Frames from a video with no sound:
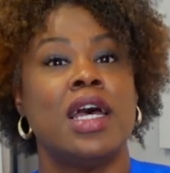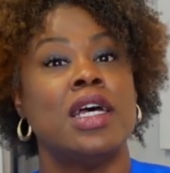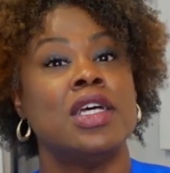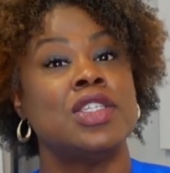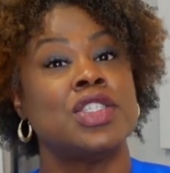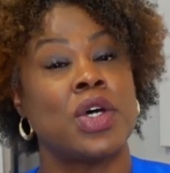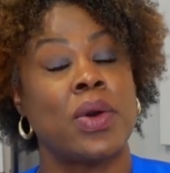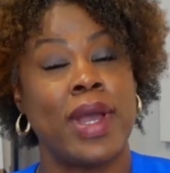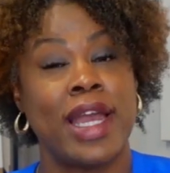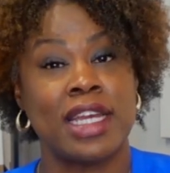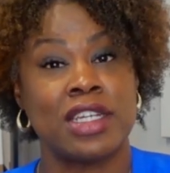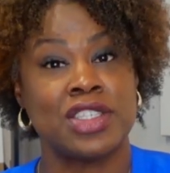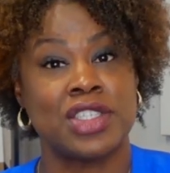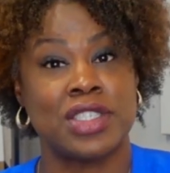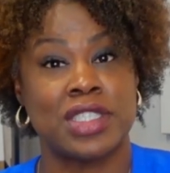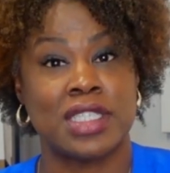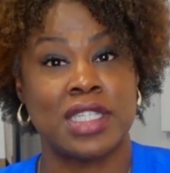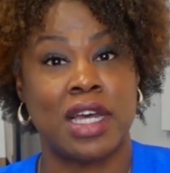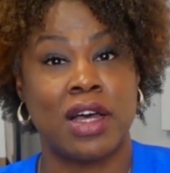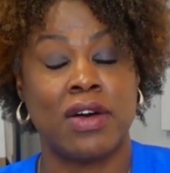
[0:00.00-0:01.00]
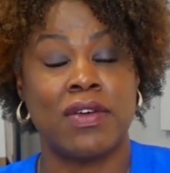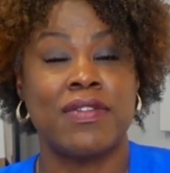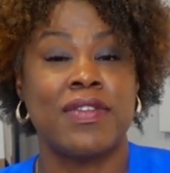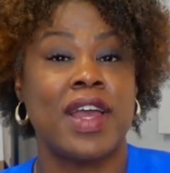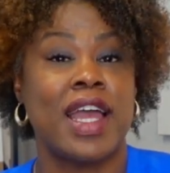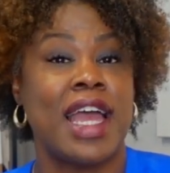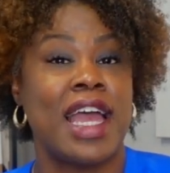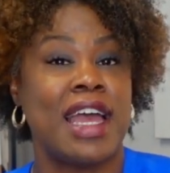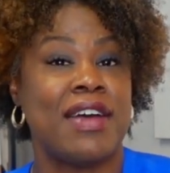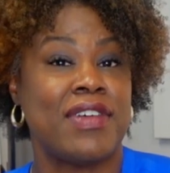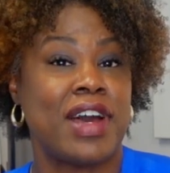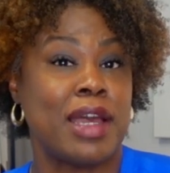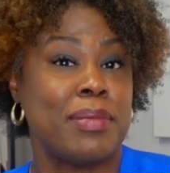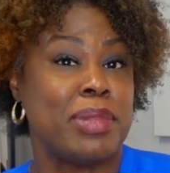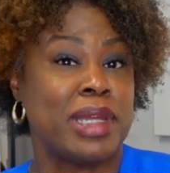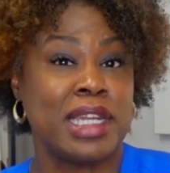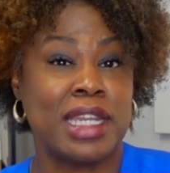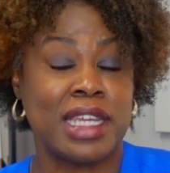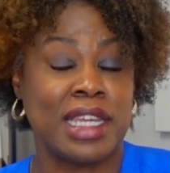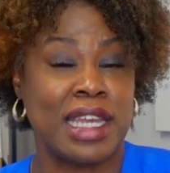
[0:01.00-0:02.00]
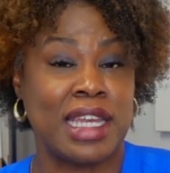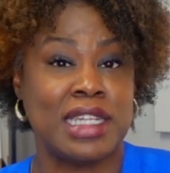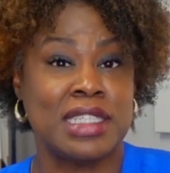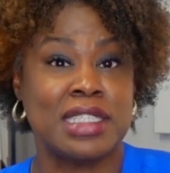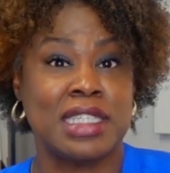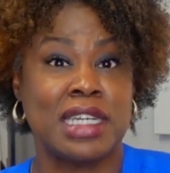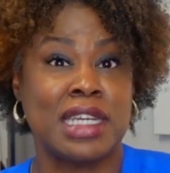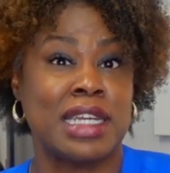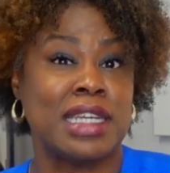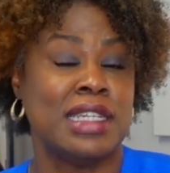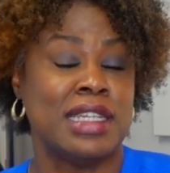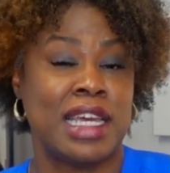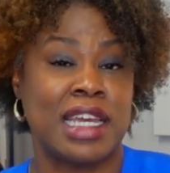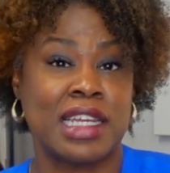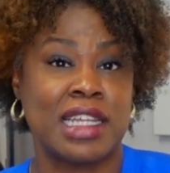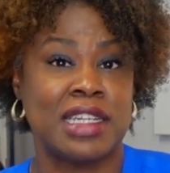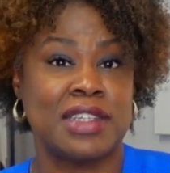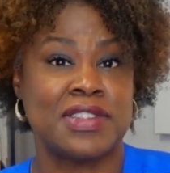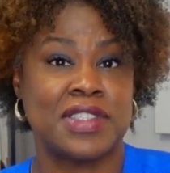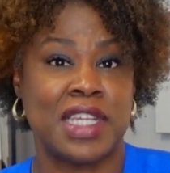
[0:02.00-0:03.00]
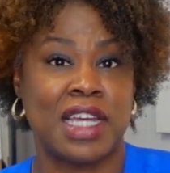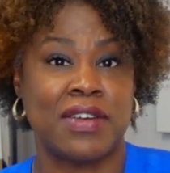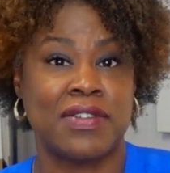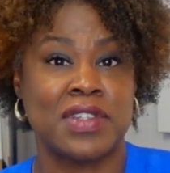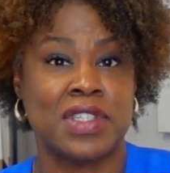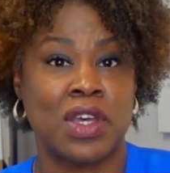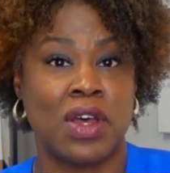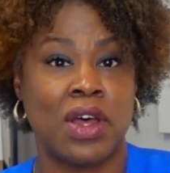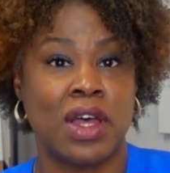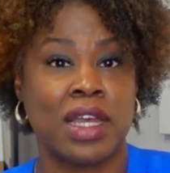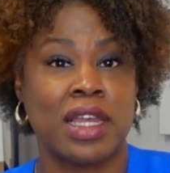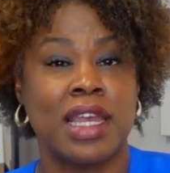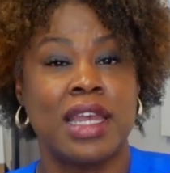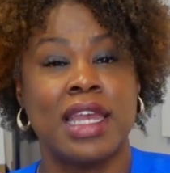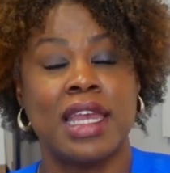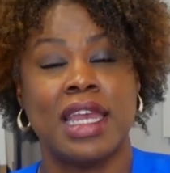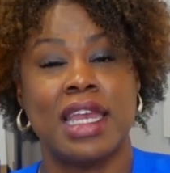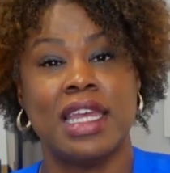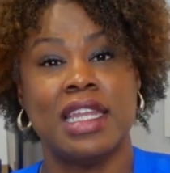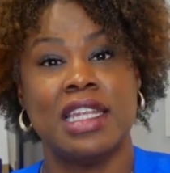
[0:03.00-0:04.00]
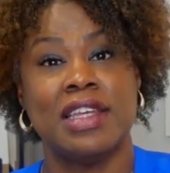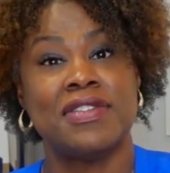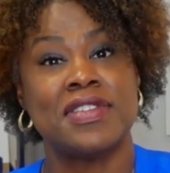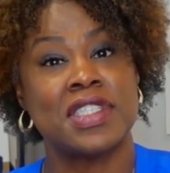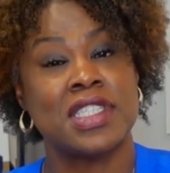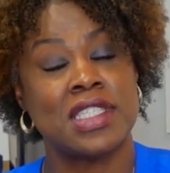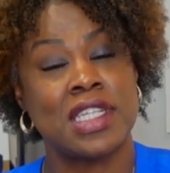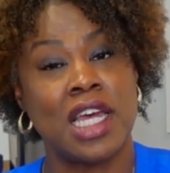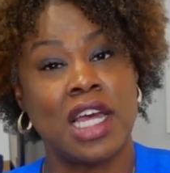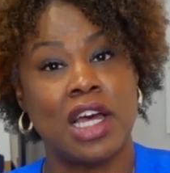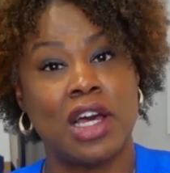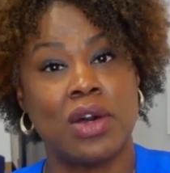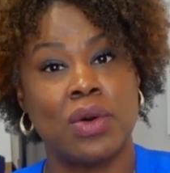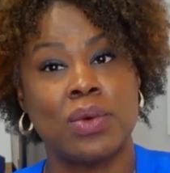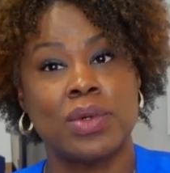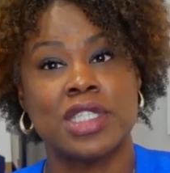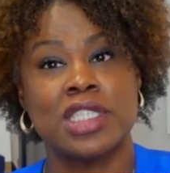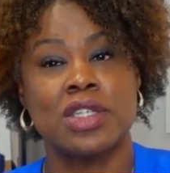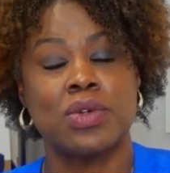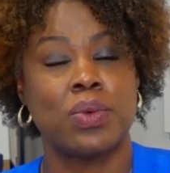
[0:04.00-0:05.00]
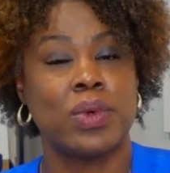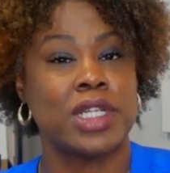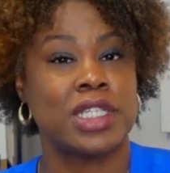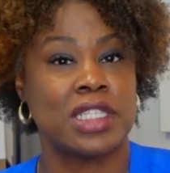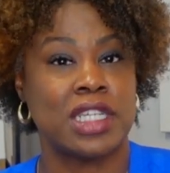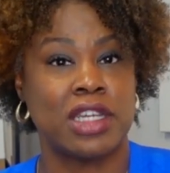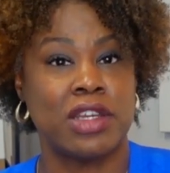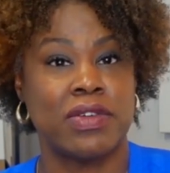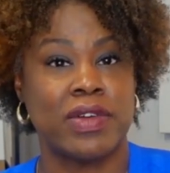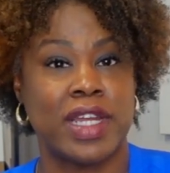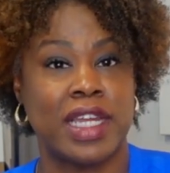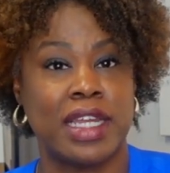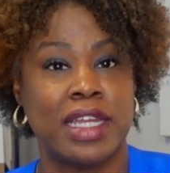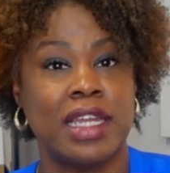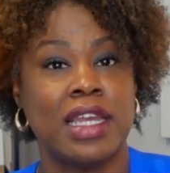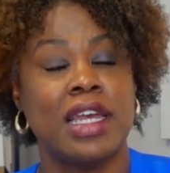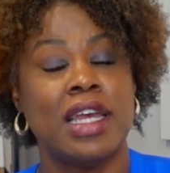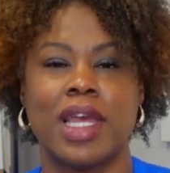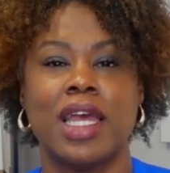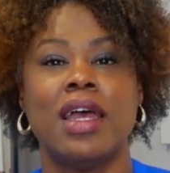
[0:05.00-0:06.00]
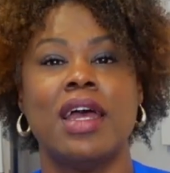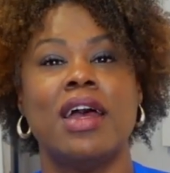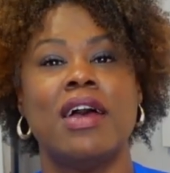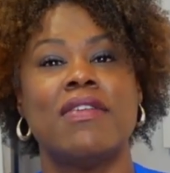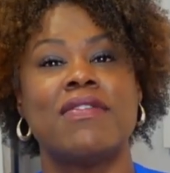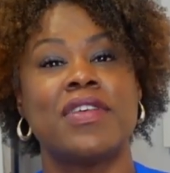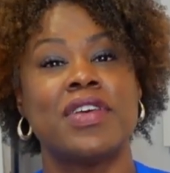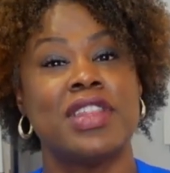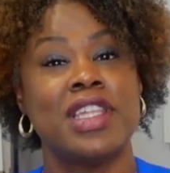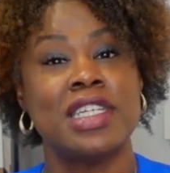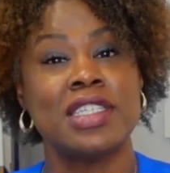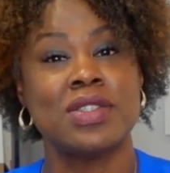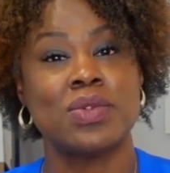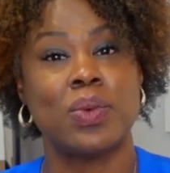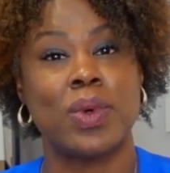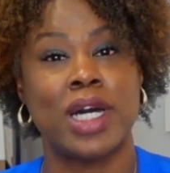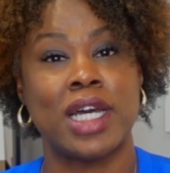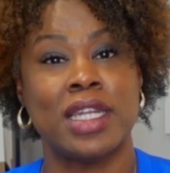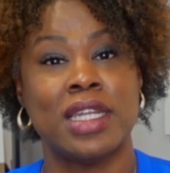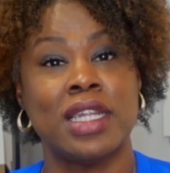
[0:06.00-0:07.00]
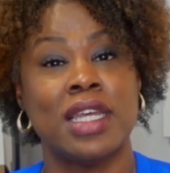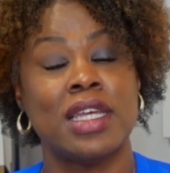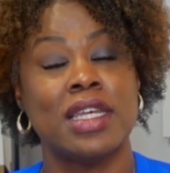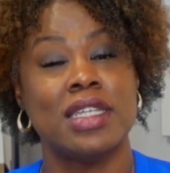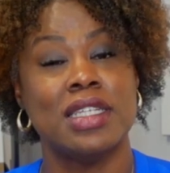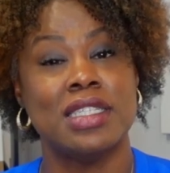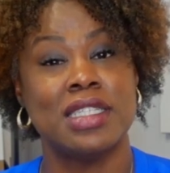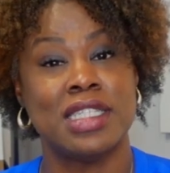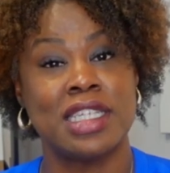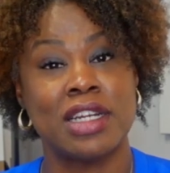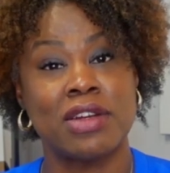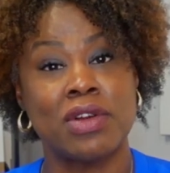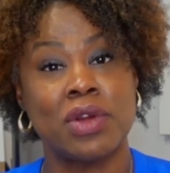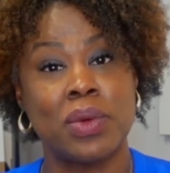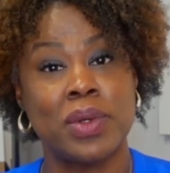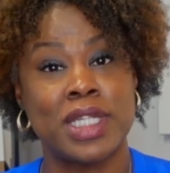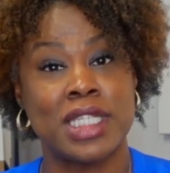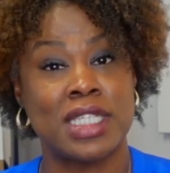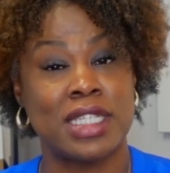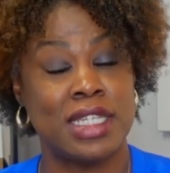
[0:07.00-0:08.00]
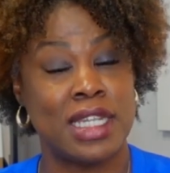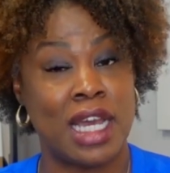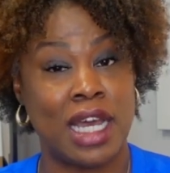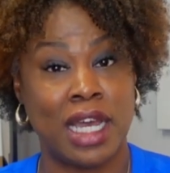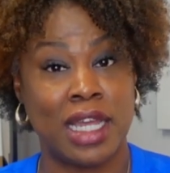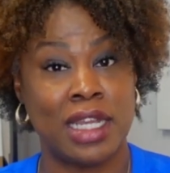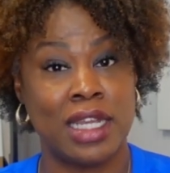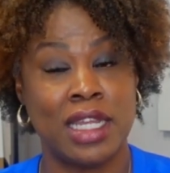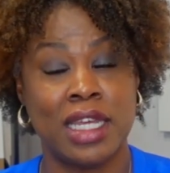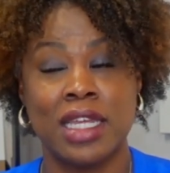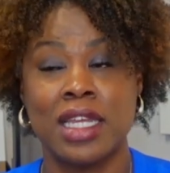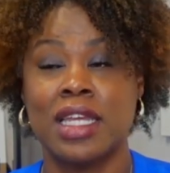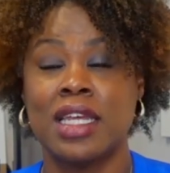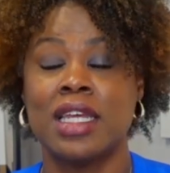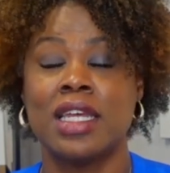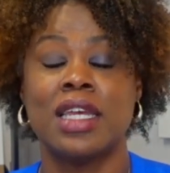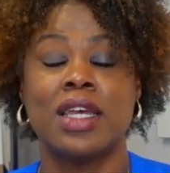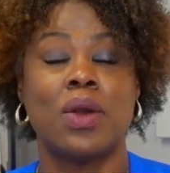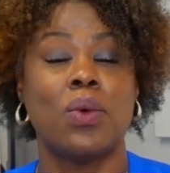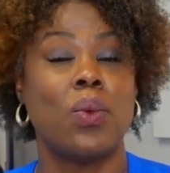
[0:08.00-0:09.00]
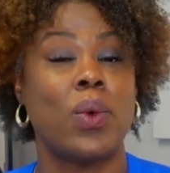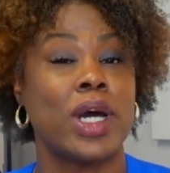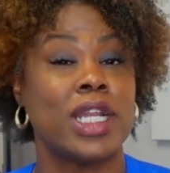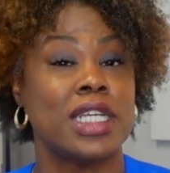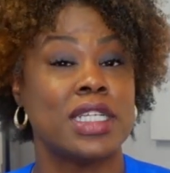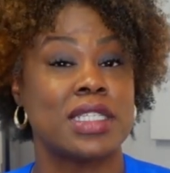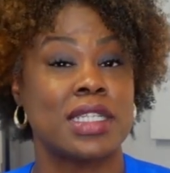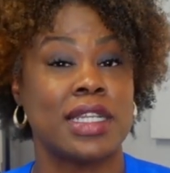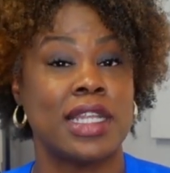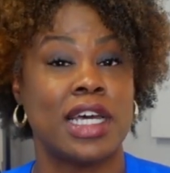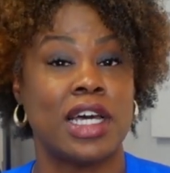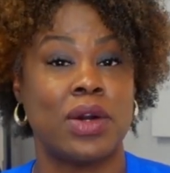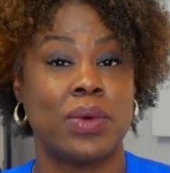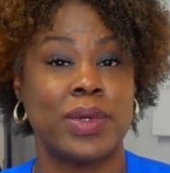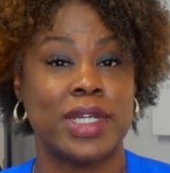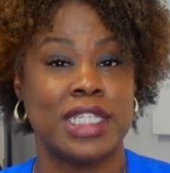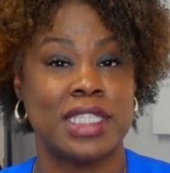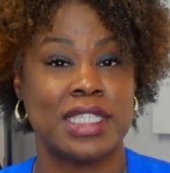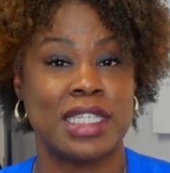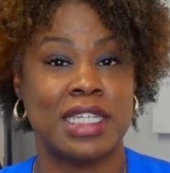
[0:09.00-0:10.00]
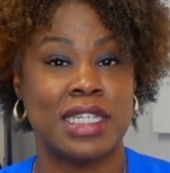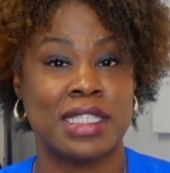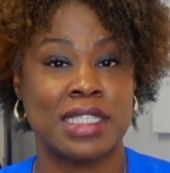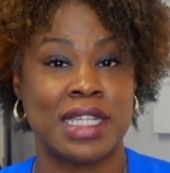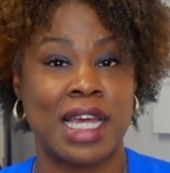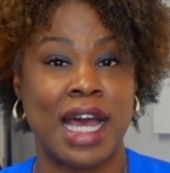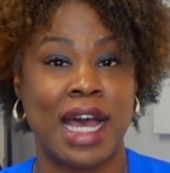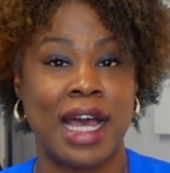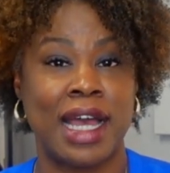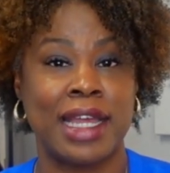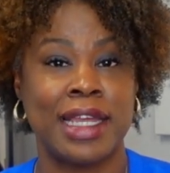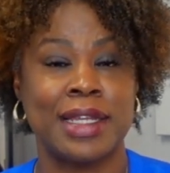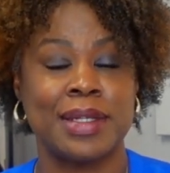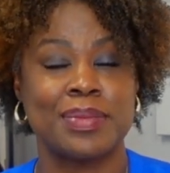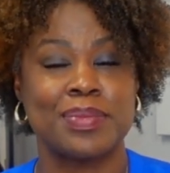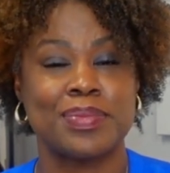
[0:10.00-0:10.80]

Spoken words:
So ask yourself, have I been engaging in negative self-talk? And if so, to what degree? For this one, 0 is none, 1 is low, and 10 is high.